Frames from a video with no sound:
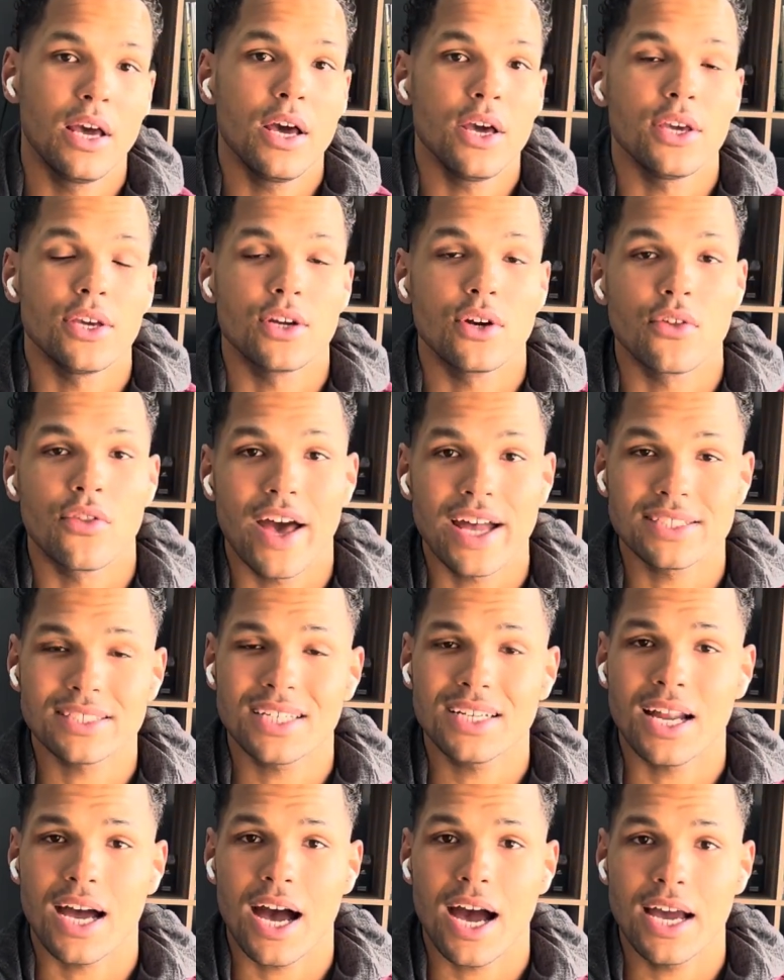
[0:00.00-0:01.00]
you know, that's
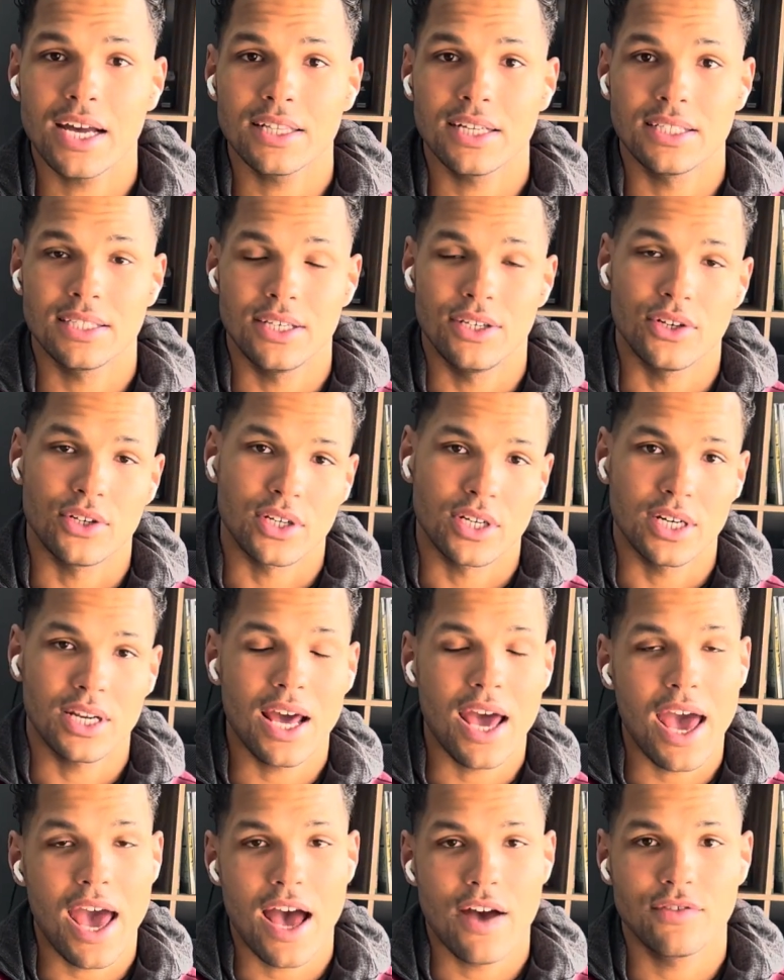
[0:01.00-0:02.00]
going to highlight that you're going to
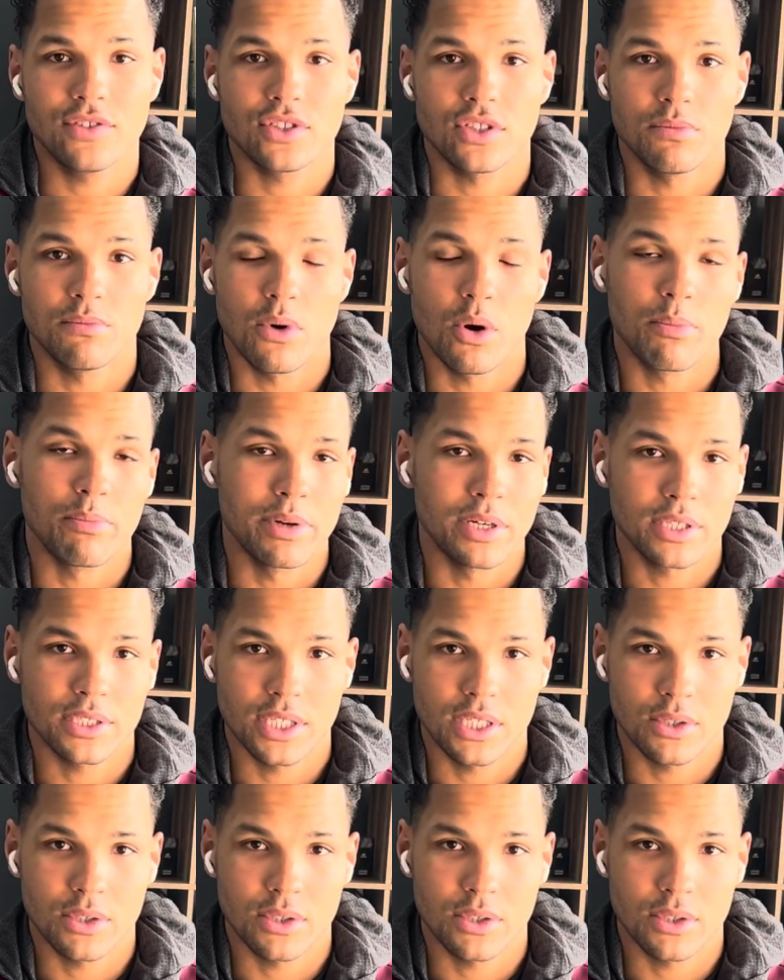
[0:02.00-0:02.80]
have some mobility